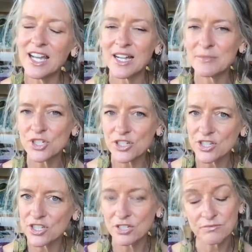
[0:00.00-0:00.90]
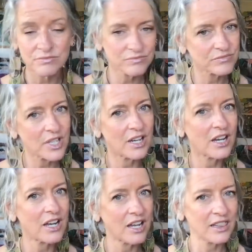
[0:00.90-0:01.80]
I'm just
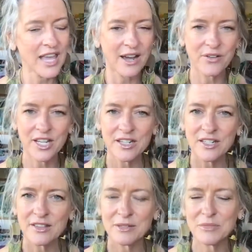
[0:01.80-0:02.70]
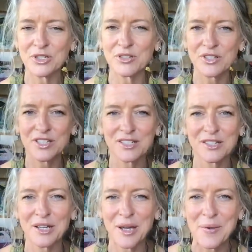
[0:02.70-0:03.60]
allowing the muse
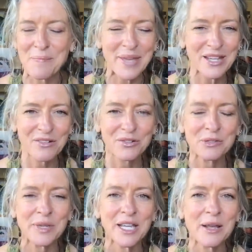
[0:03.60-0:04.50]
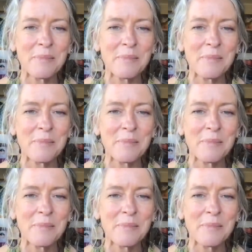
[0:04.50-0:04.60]
to um, paint through me.